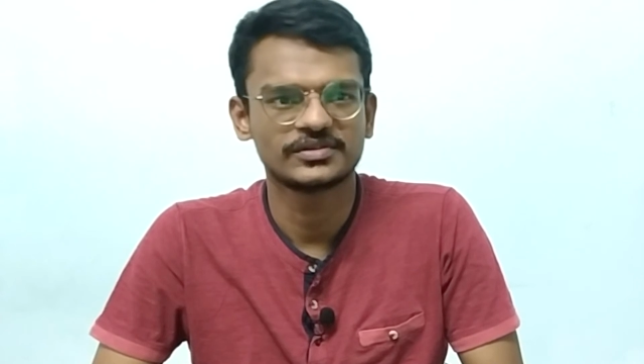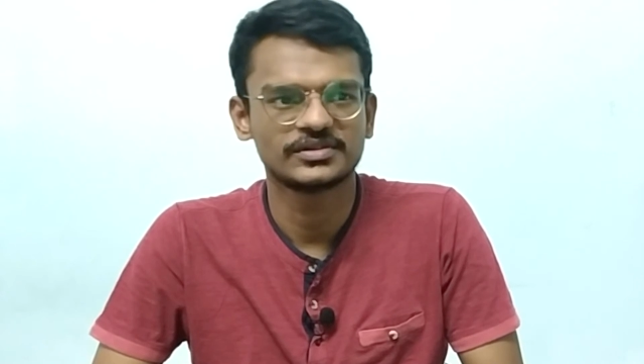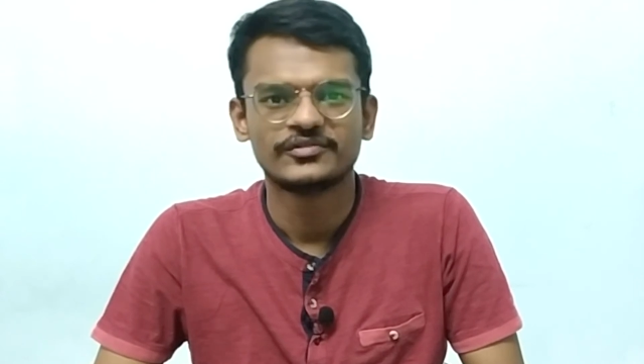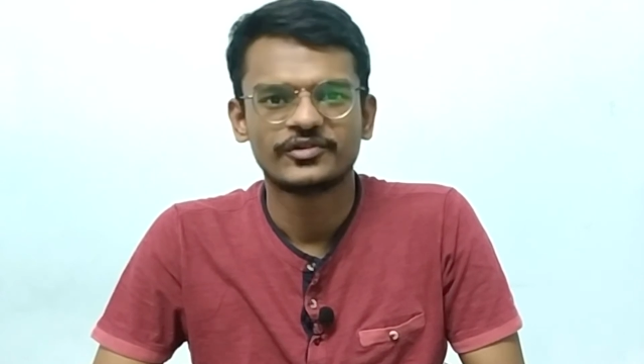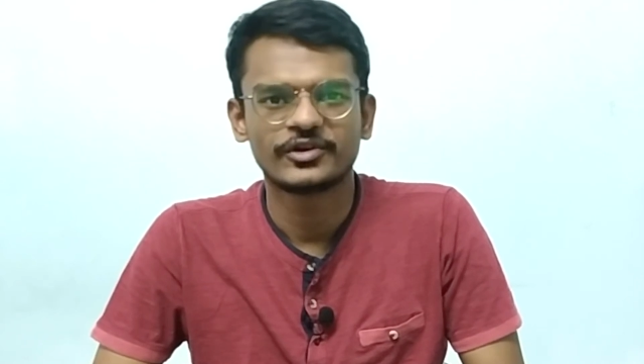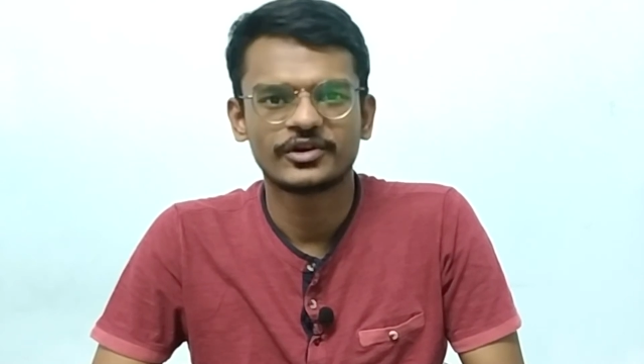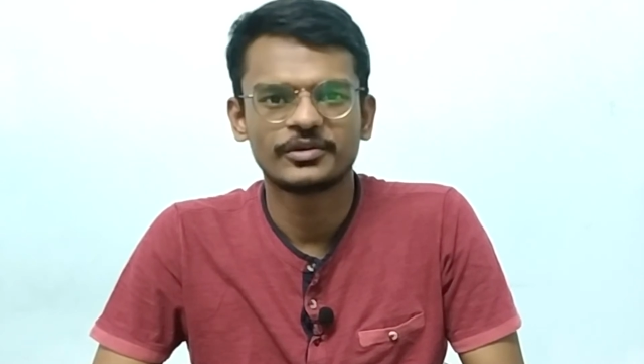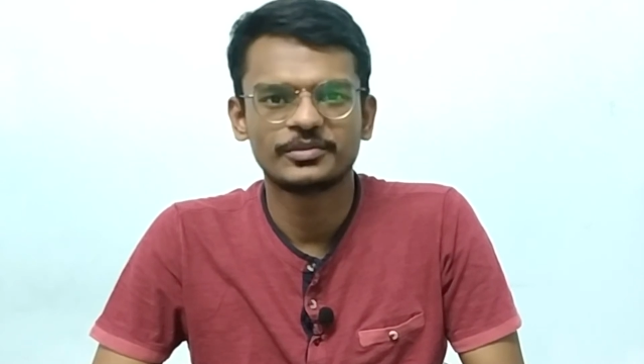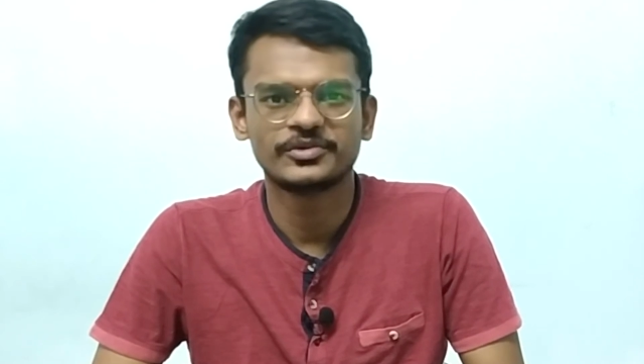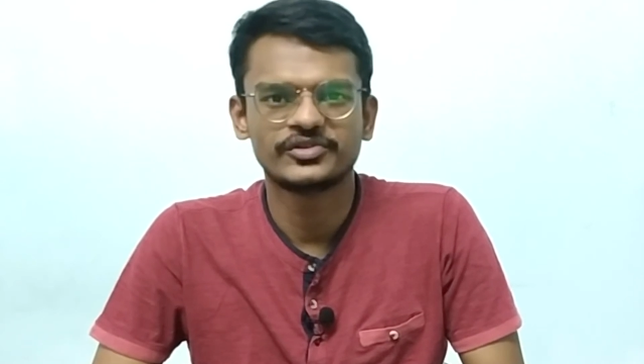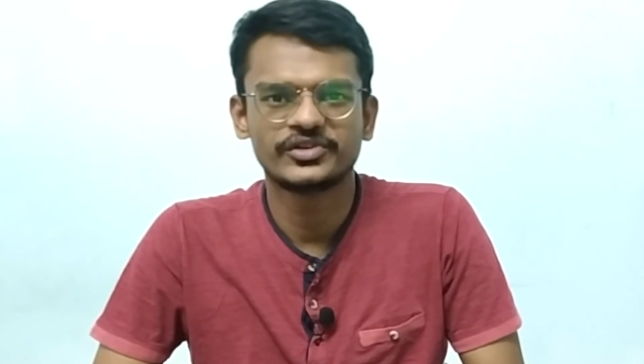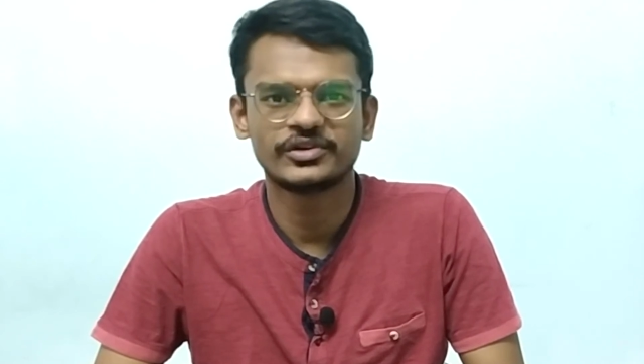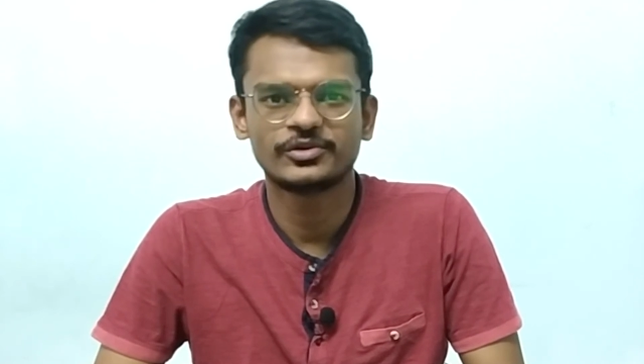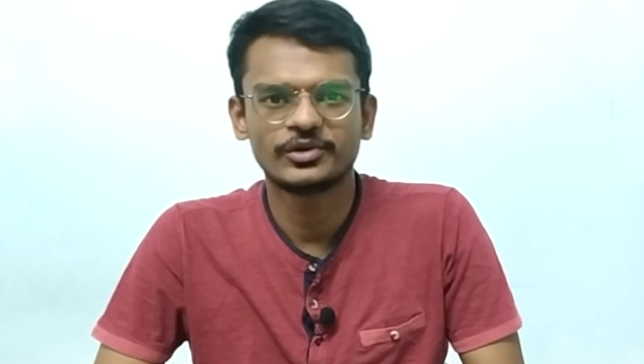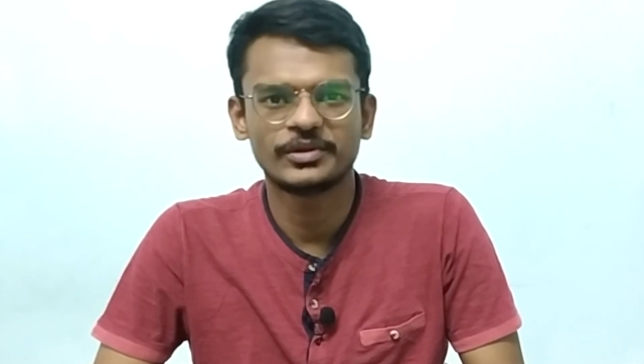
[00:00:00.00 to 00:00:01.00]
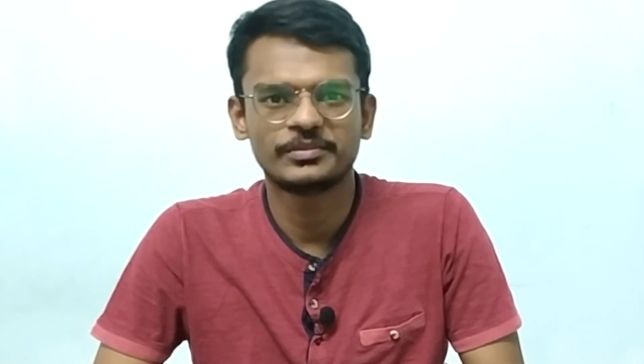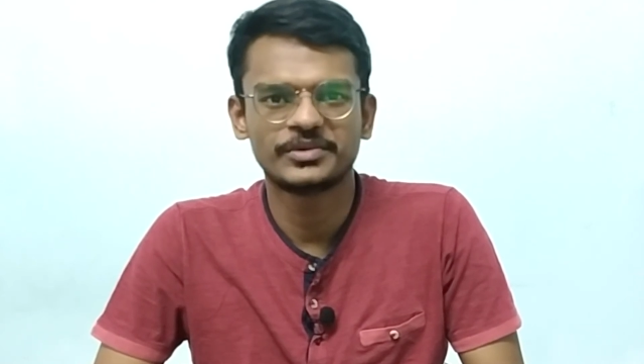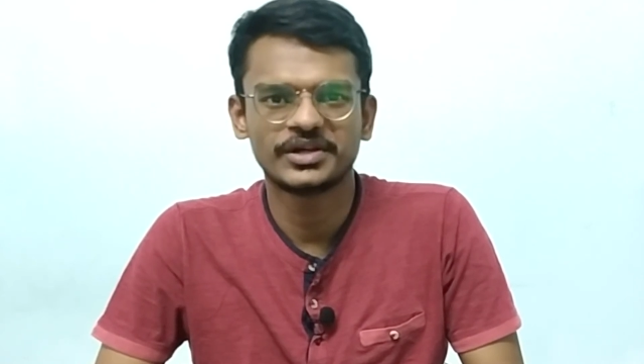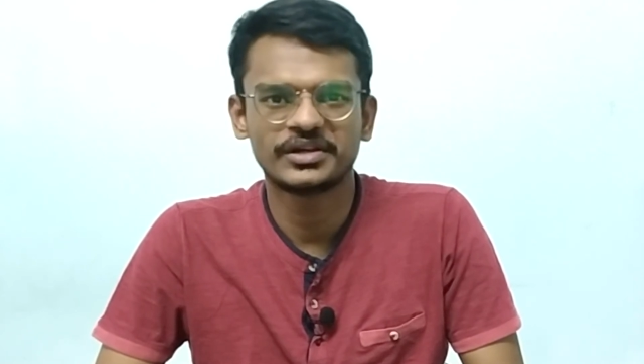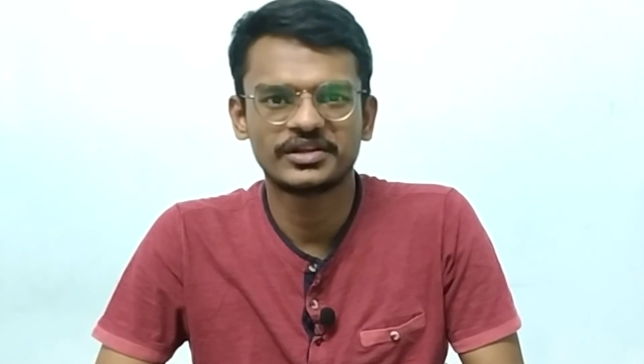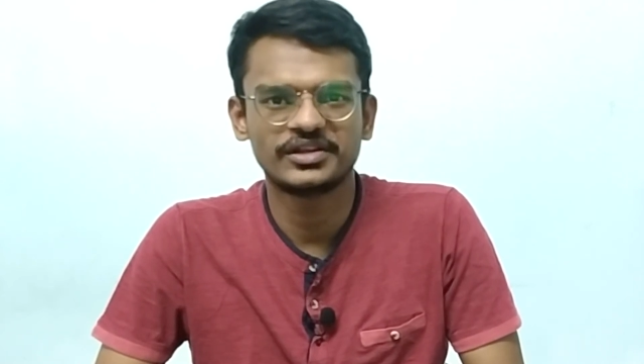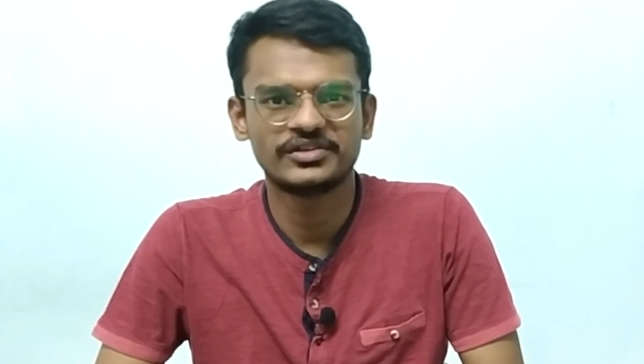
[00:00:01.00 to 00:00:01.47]
For admission to
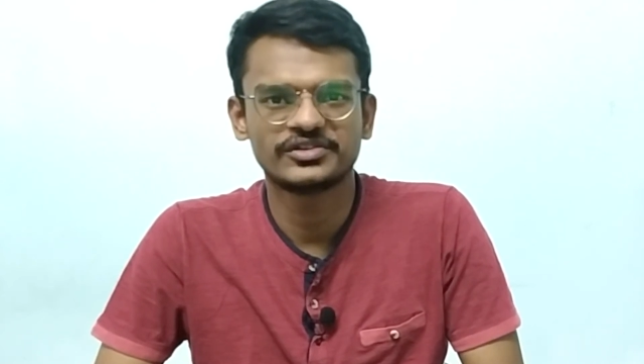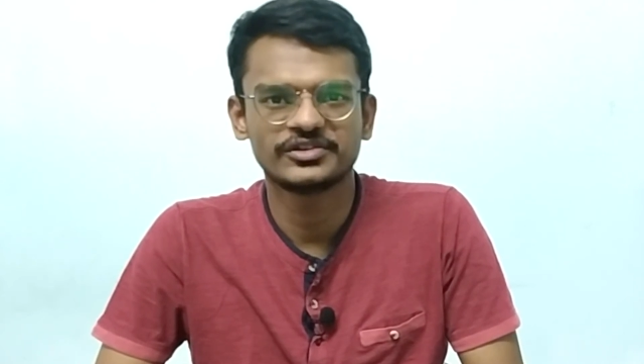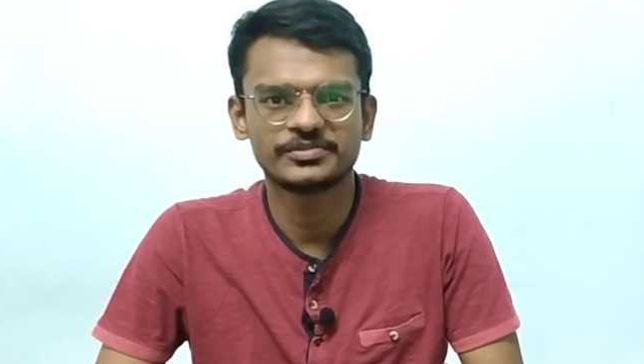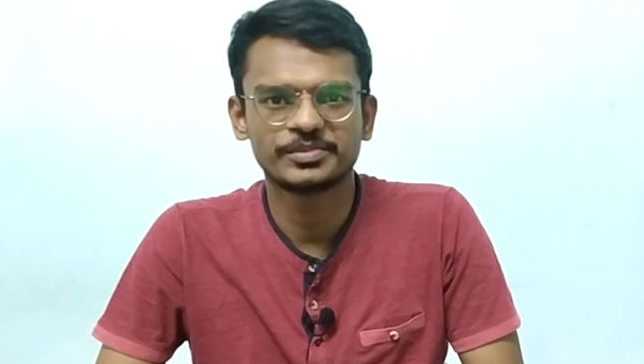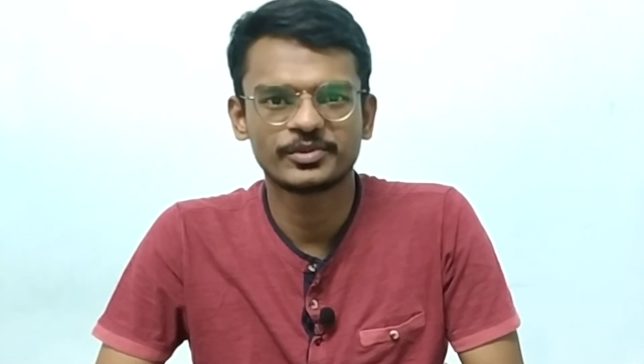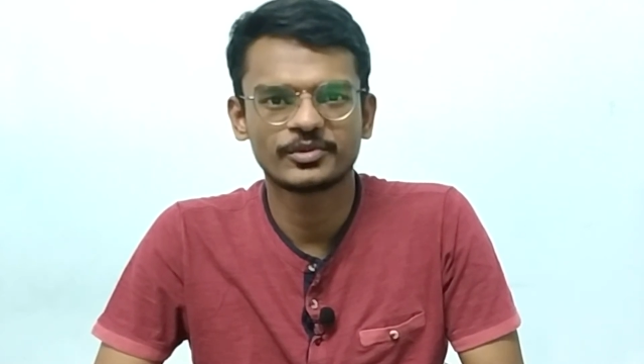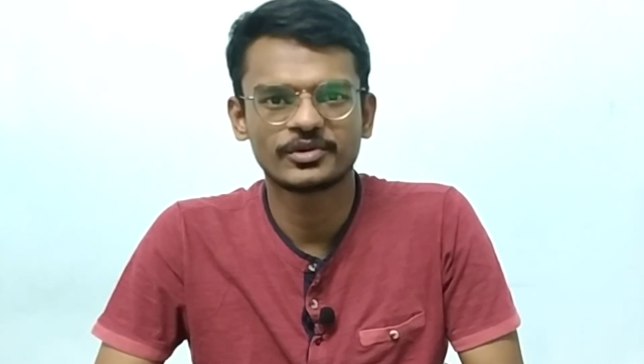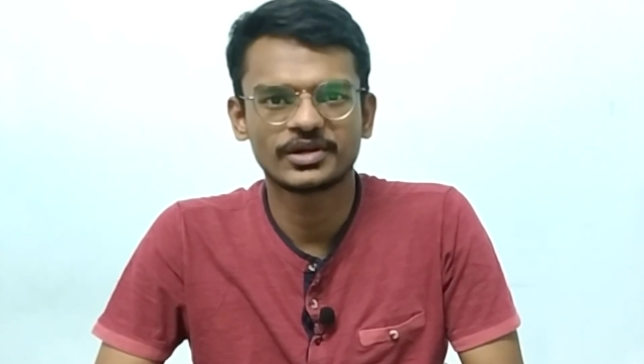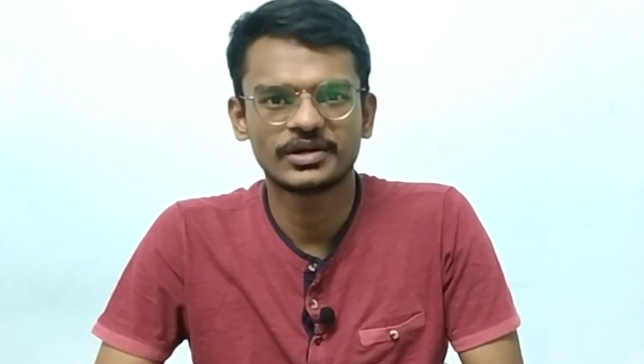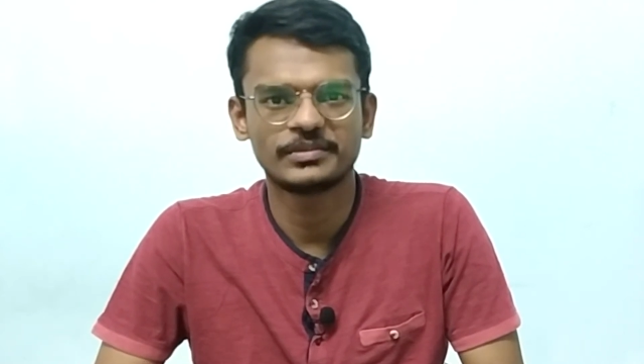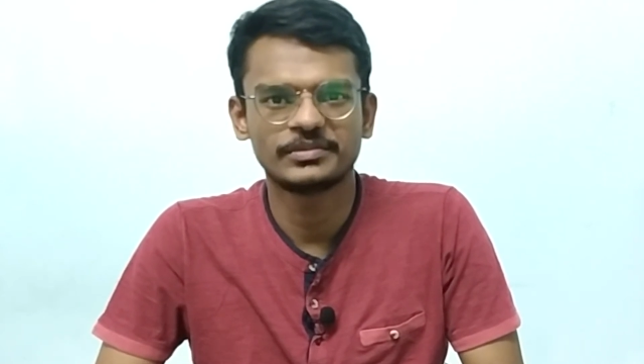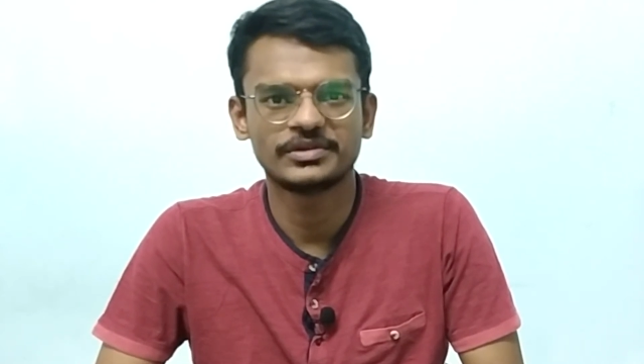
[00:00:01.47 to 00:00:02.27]
MTech research program,